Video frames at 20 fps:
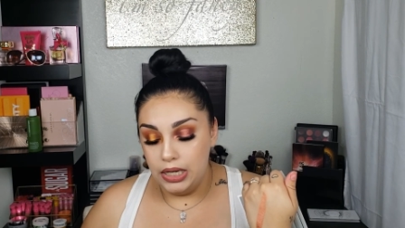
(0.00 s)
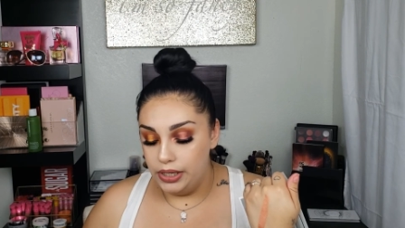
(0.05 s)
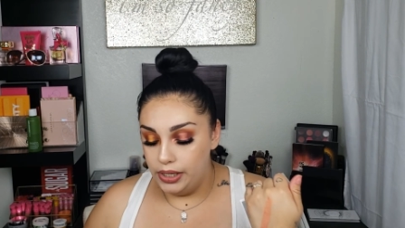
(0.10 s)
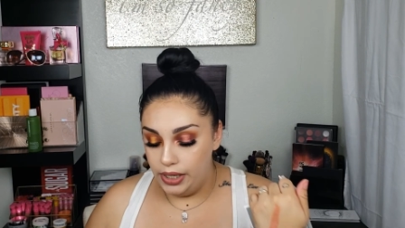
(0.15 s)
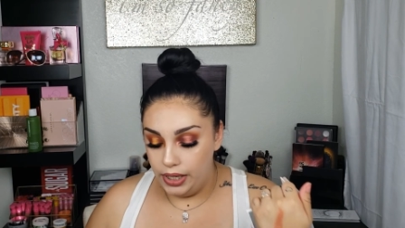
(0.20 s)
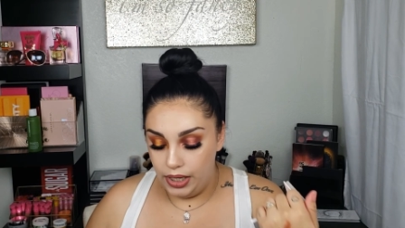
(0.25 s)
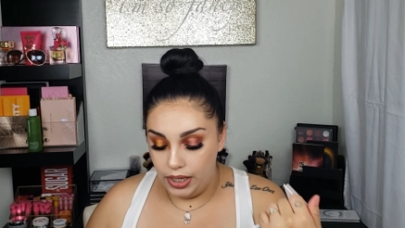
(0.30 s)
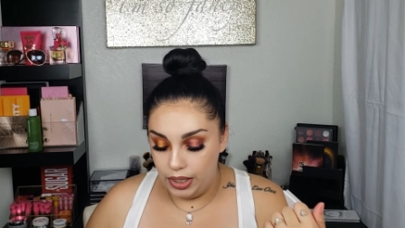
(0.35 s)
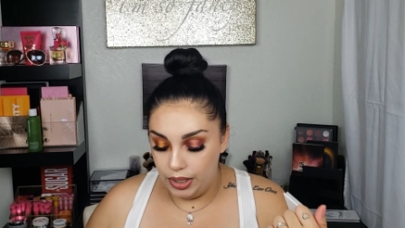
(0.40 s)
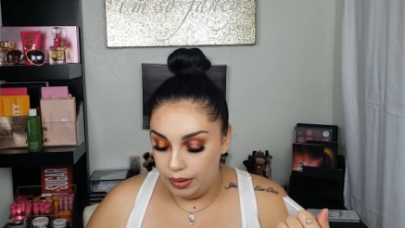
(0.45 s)

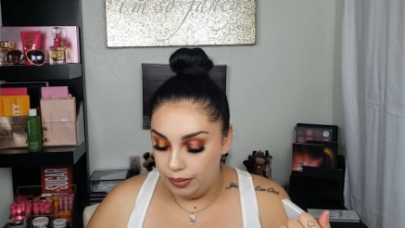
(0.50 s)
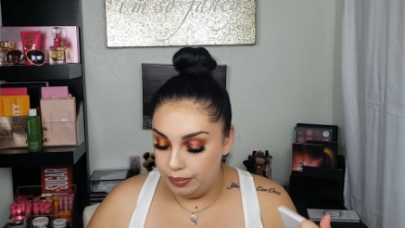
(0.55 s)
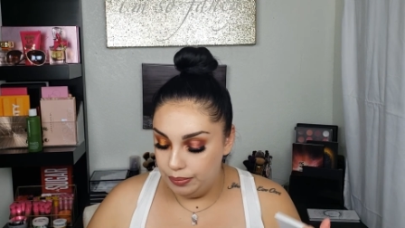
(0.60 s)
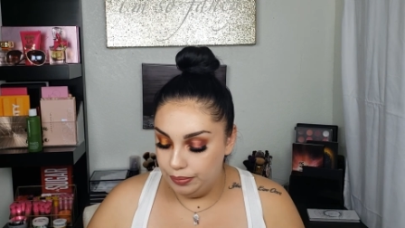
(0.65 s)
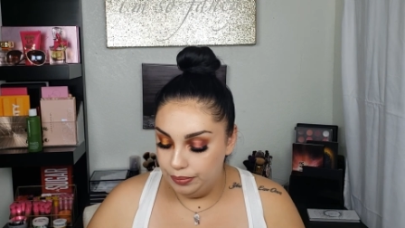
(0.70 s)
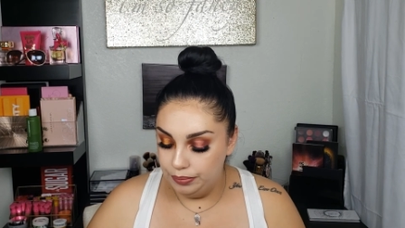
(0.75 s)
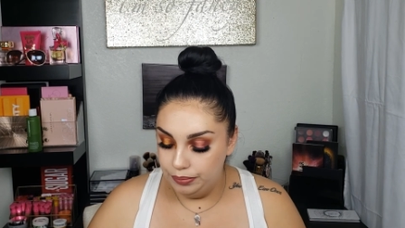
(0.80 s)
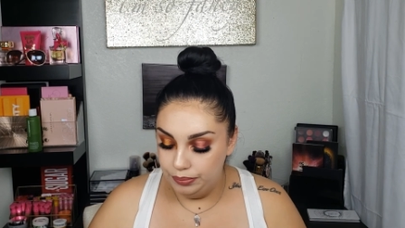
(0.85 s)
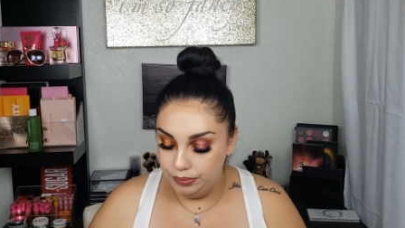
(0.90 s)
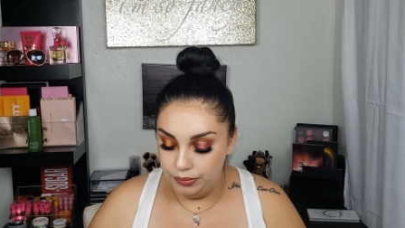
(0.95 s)

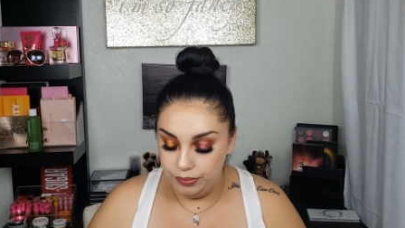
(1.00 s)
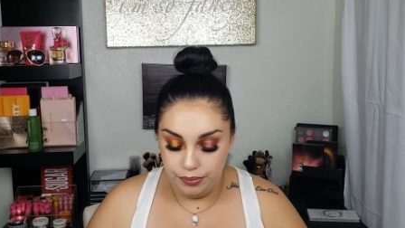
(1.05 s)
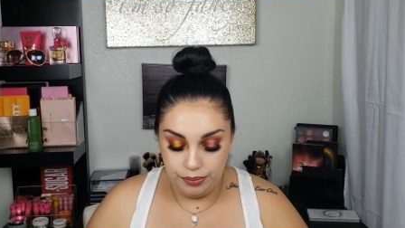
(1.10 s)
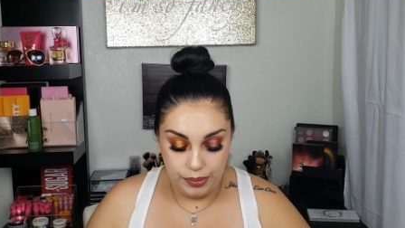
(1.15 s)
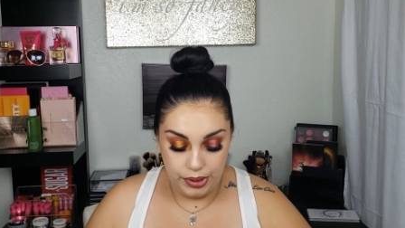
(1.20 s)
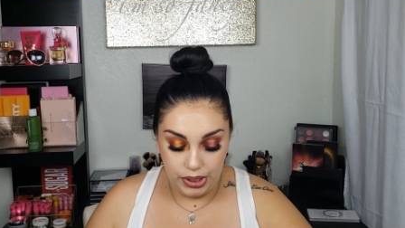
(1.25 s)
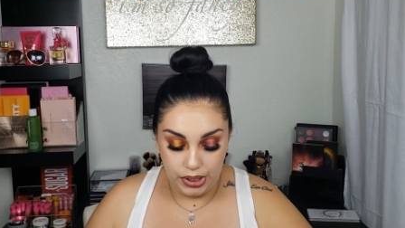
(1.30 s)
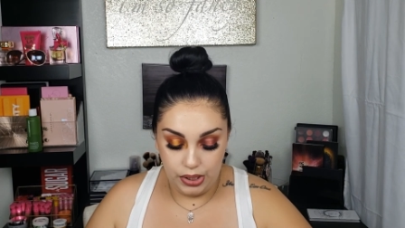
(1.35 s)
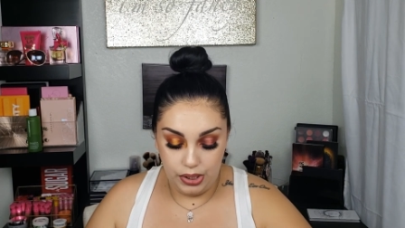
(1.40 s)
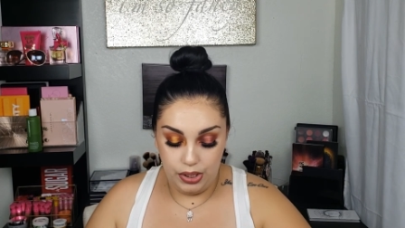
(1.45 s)

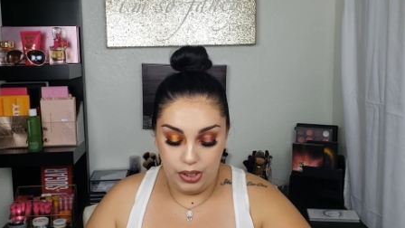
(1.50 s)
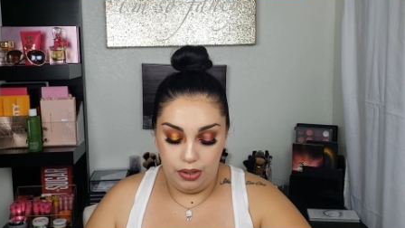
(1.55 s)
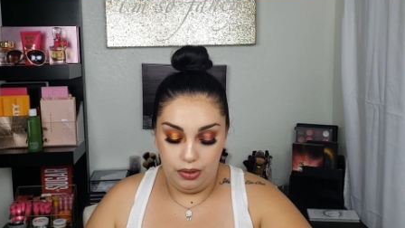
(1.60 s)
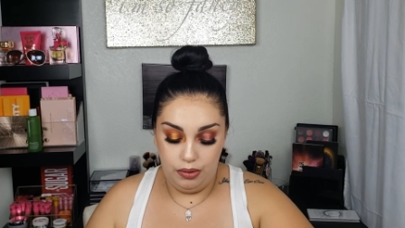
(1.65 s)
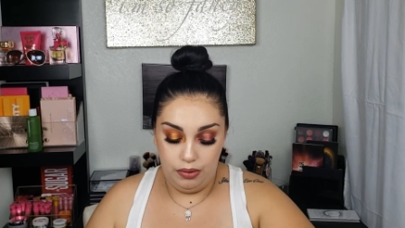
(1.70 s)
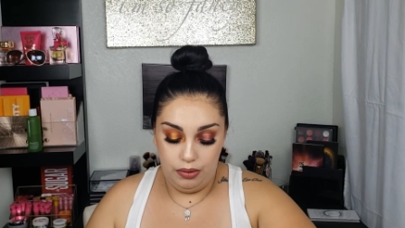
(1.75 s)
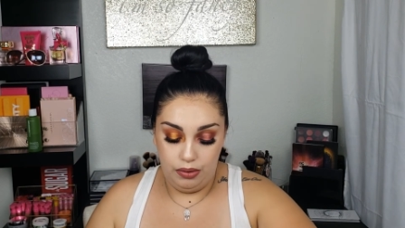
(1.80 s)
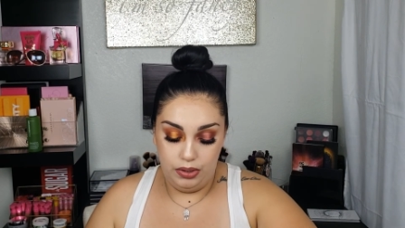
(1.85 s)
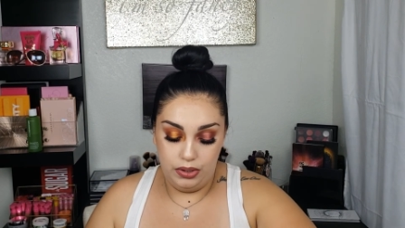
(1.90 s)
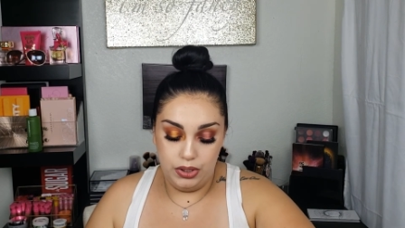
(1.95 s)
But you
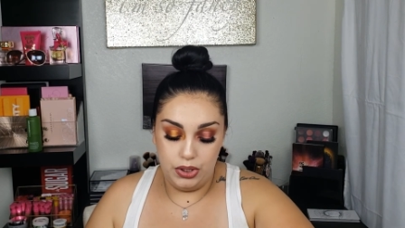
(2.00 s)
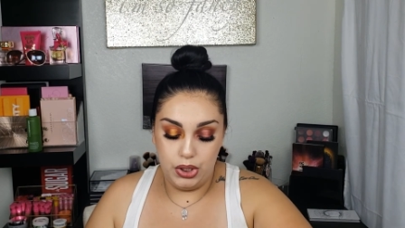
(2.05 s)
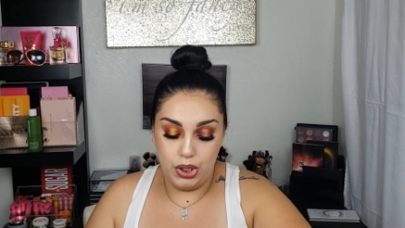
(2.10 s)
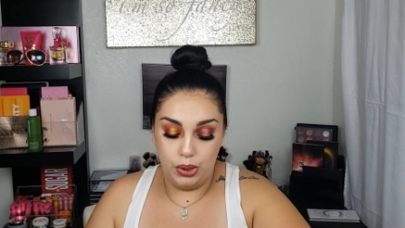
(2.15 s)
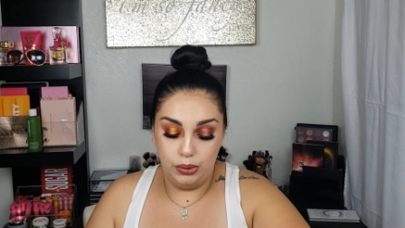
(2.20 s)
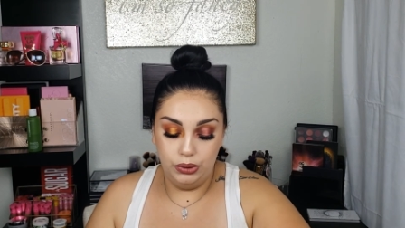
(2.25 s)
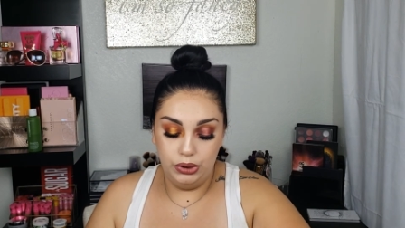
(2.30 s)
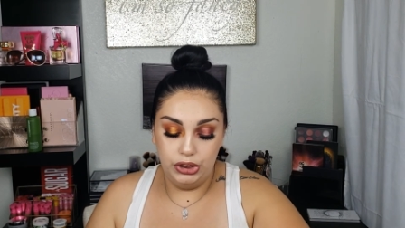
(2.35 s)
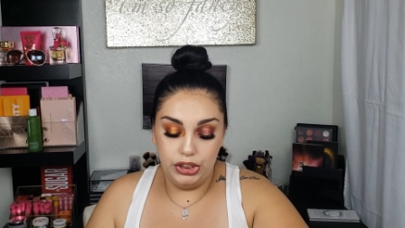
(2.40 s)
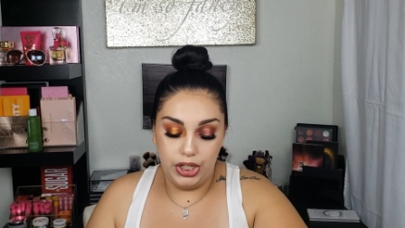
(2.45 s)
know,
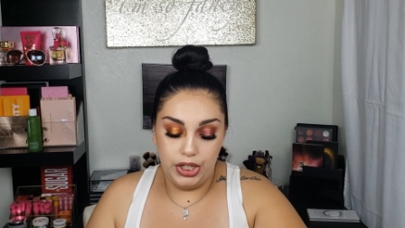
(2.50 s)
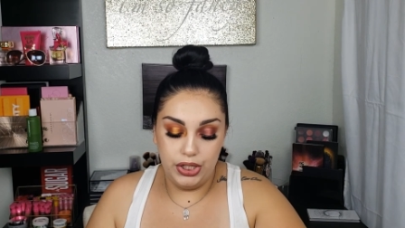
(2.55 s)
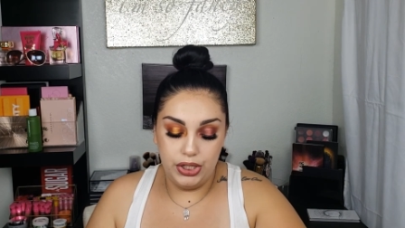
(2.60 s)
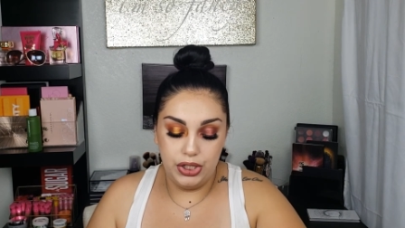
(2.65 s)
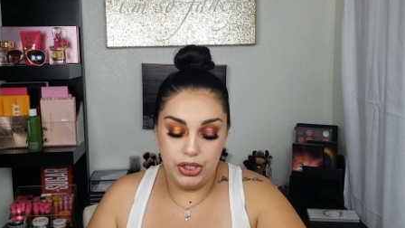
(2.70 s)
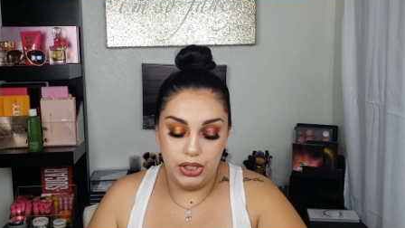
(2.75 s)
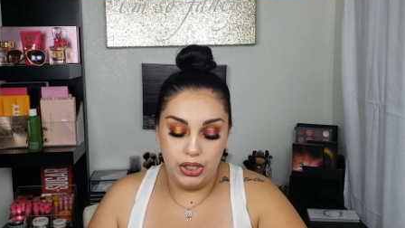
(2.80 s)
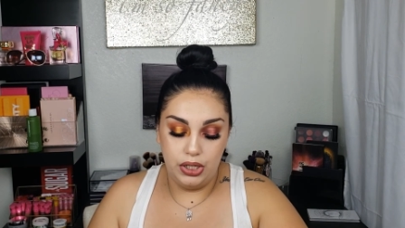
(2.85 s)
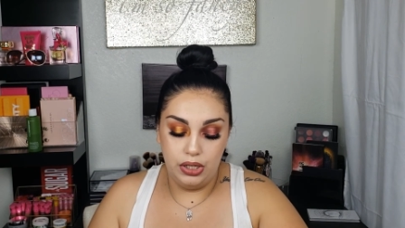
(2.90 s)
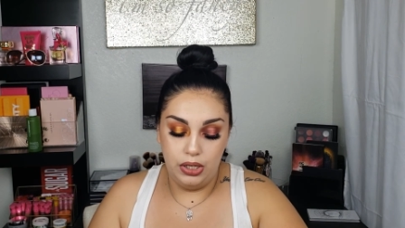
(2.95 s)
don't
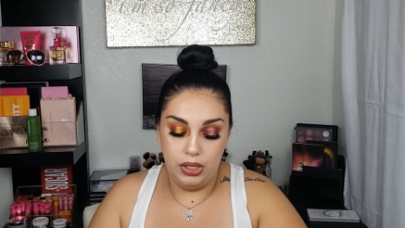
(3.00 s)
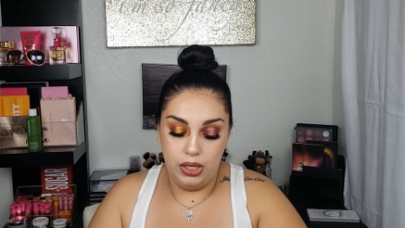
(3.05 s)
judge